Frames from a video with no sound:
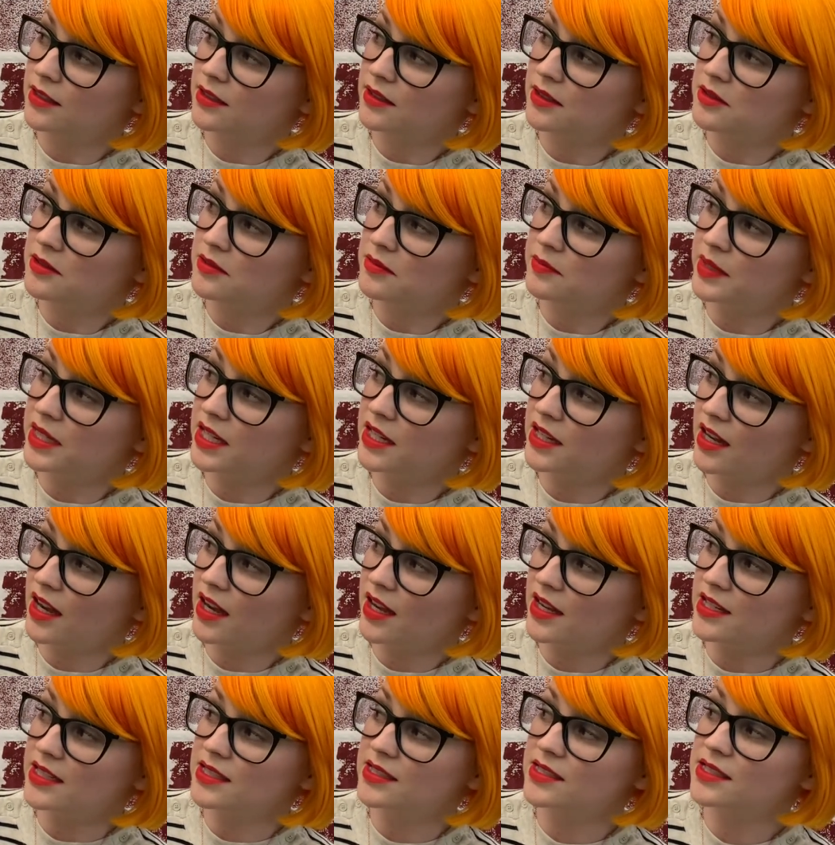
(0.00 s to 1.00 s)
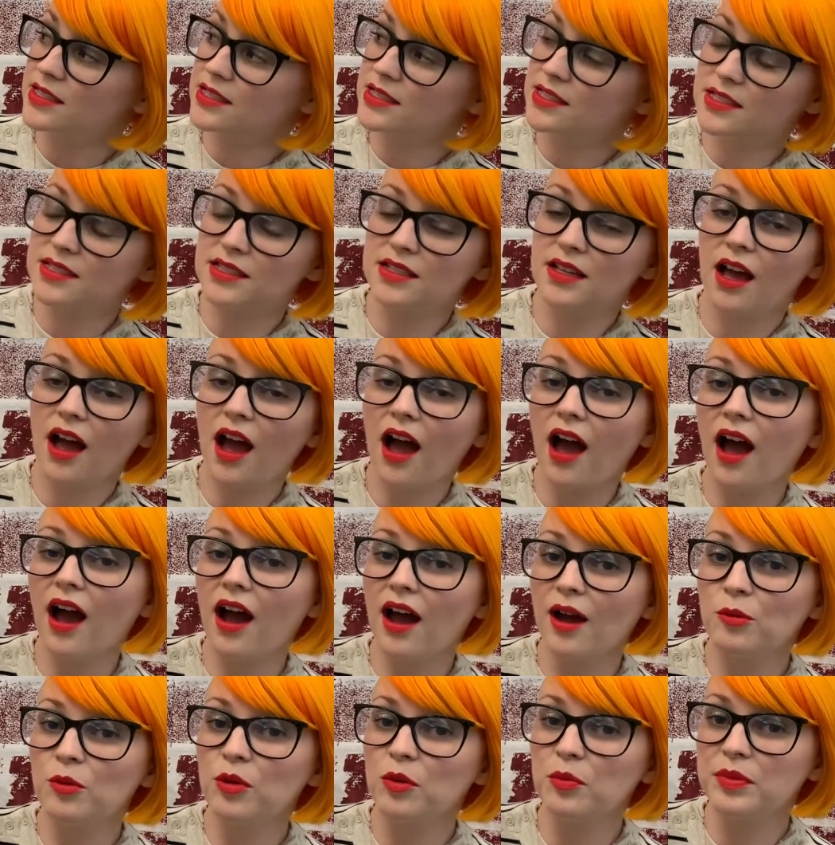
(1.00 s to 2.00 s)
because I
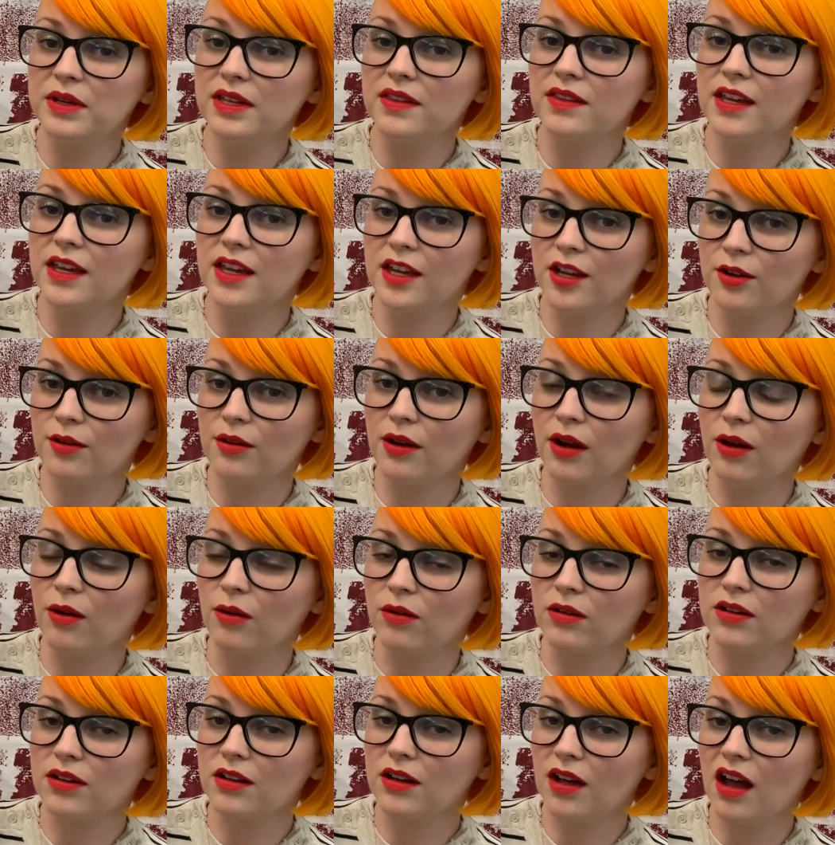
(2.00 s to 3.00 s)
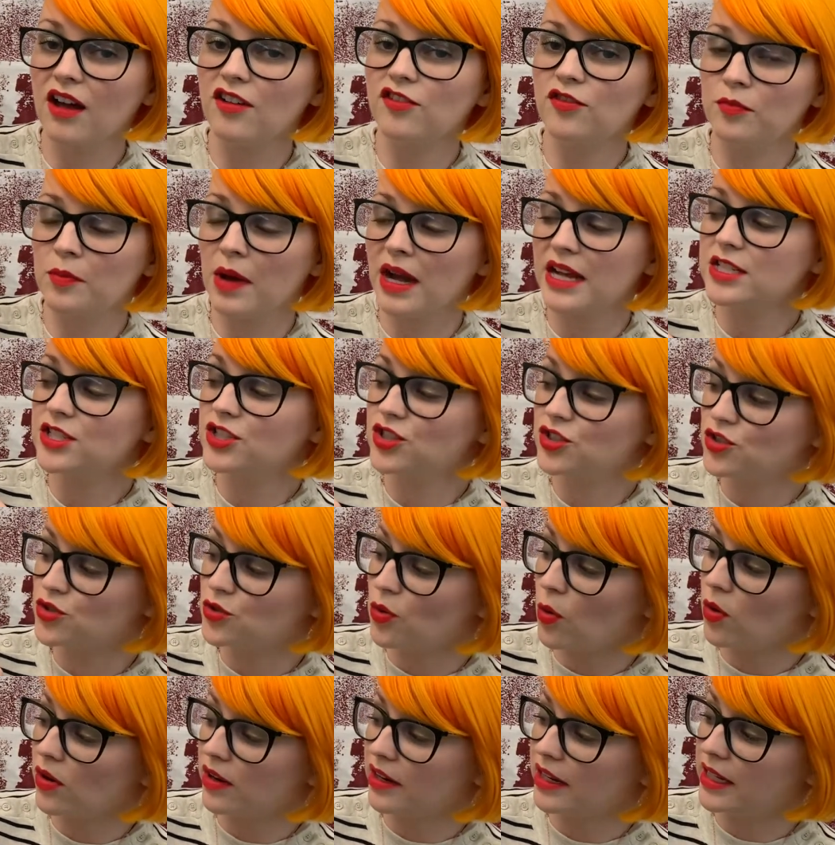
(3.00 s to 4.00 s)
will be the hero of my
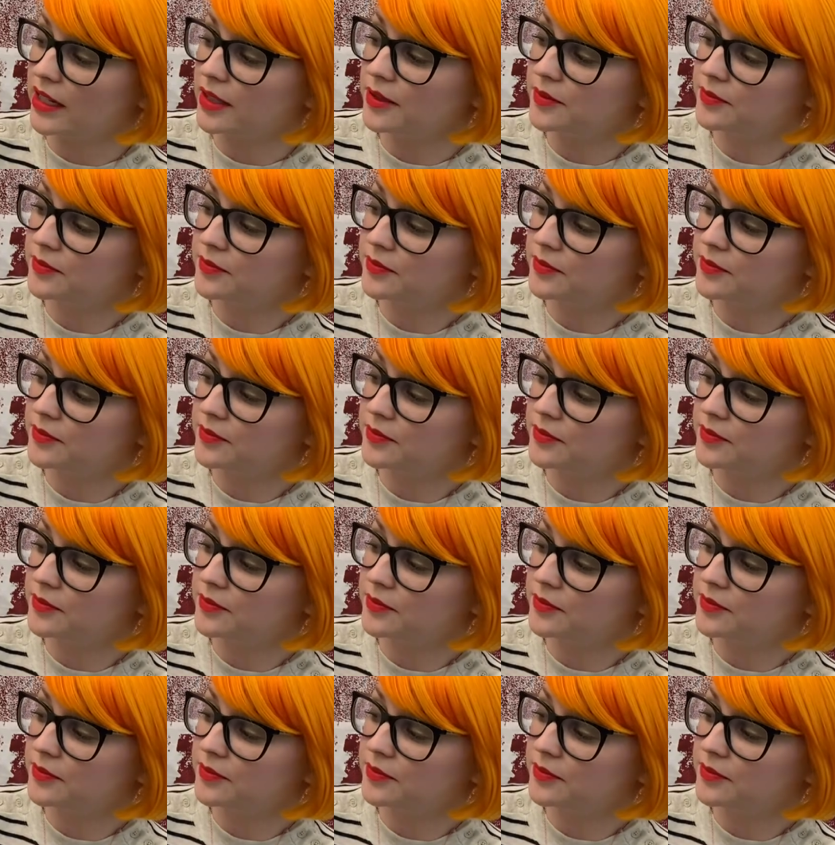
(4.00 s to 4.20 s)
story.